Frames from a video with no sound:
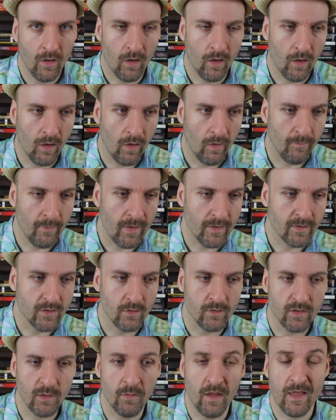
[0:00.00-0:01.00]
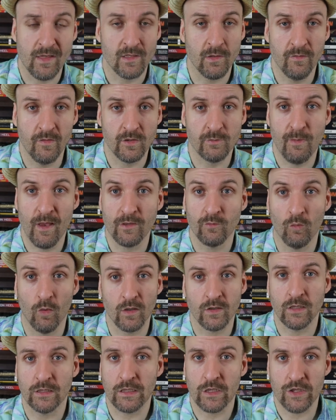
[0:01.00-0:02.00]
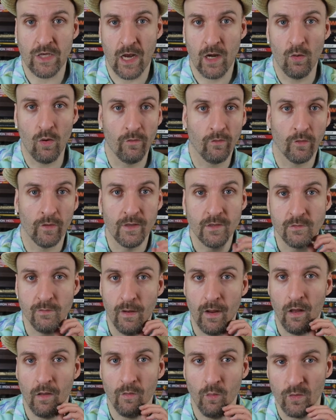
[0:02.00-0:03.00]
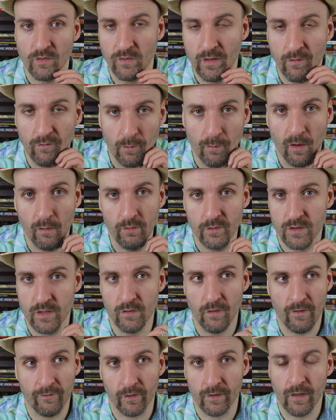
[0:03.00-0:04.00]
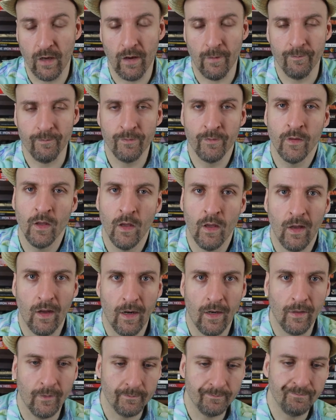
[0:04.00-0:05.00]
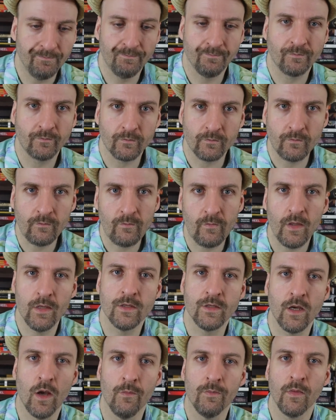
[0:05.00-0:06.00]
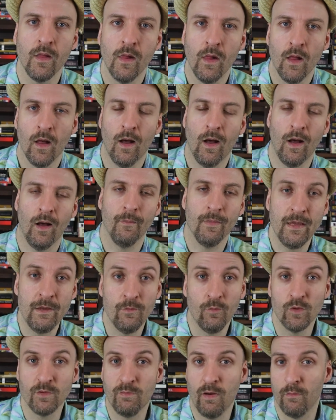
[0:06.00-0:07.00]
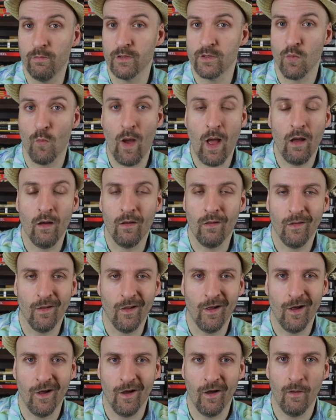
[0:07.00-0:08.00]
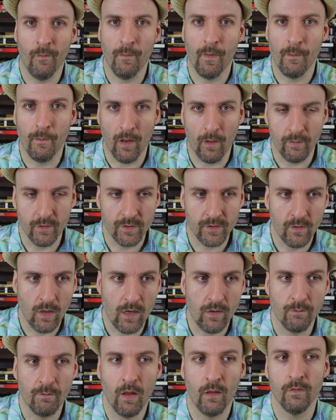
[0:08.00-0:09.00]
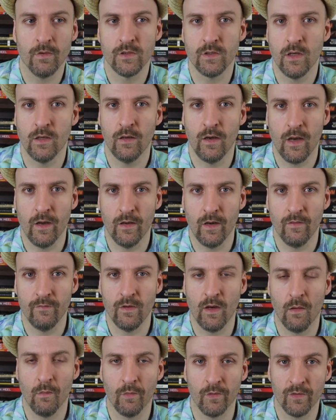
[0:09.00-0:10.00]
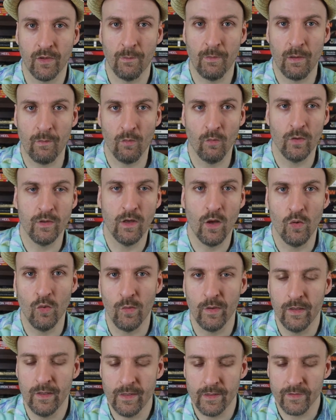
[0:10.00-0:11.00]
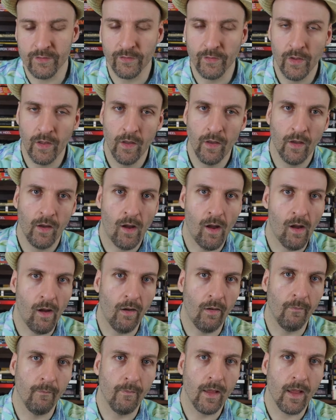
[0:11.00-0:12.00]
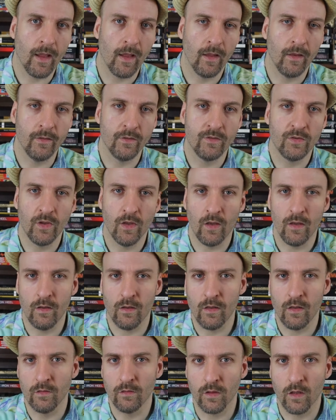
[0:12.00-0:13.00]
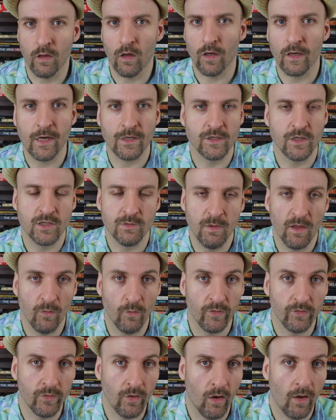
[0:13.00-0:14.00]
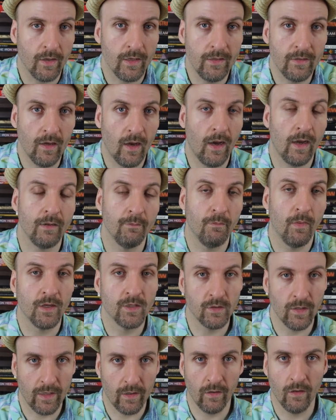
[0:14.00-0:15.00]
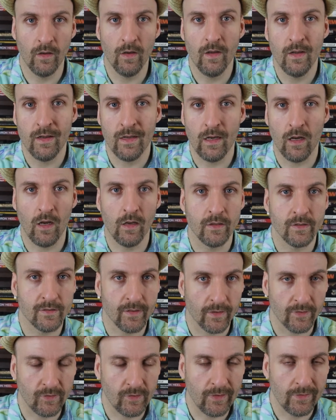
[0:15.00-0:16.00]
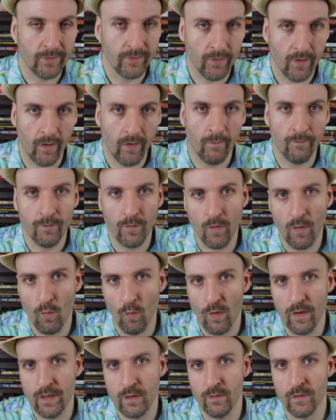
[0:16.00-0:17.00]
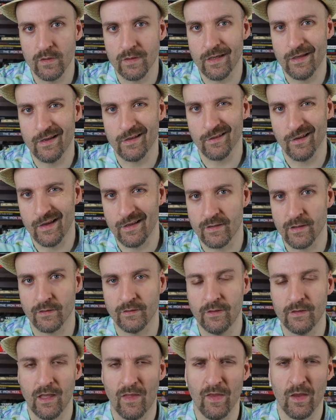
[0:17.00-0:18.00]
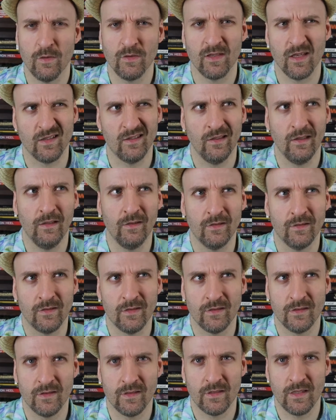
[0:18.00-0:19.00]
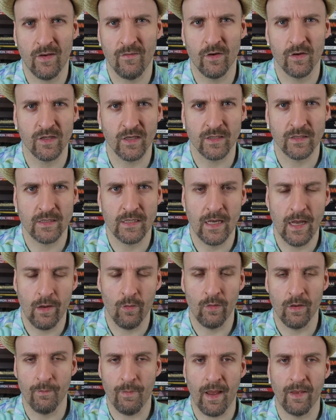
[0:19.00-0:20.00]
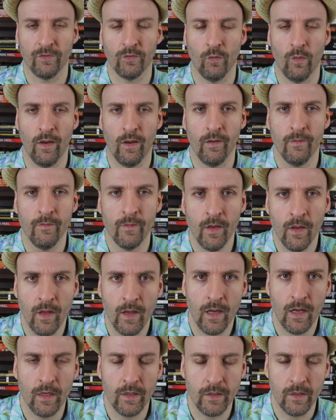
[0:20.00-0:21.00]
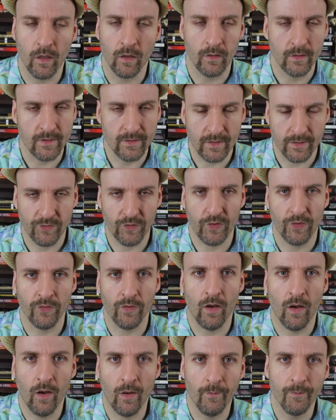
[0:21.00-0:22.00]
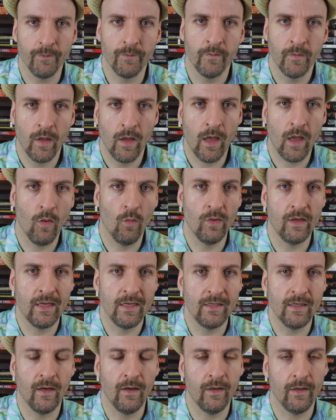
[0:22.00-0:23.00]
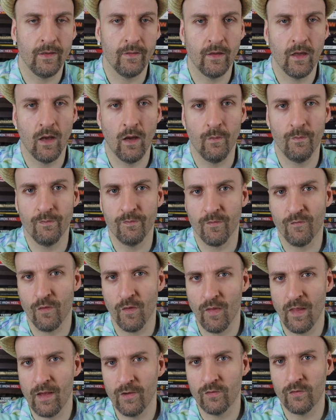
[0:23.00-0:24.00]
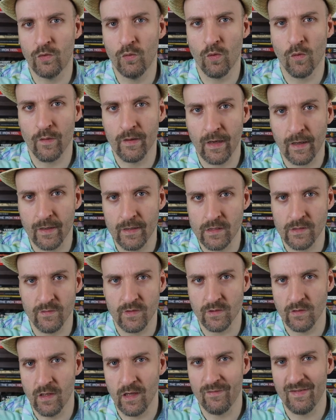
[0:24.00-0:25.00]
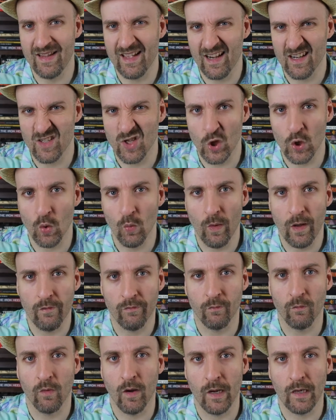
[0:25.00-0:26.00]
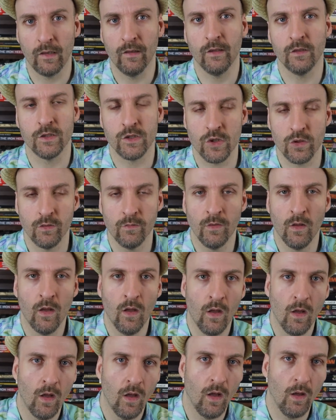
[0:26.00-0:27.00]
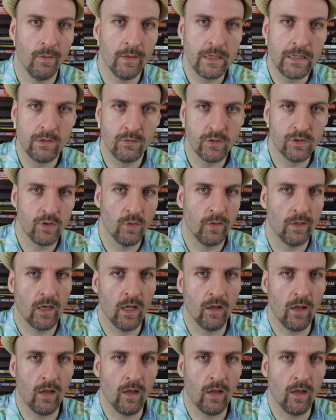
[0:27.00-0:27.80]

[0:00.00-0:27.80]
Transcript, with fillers: um, and so some and some of his best works, like The Shadow Over Innsmouth, was never published until after he died. Um, and so um, he was published well um, and published and published in, in, enough numbers that people would know who he is. Um, and Clark Ashton Smith was not. He died much later in the 60s um, when he was in his late 60s. I think he was 67 or 68 when he passed away in the early 60s. Um, and when he died, um, for the last two or three decades of his life, he kind of turned away from writing literature. Uh, he was doing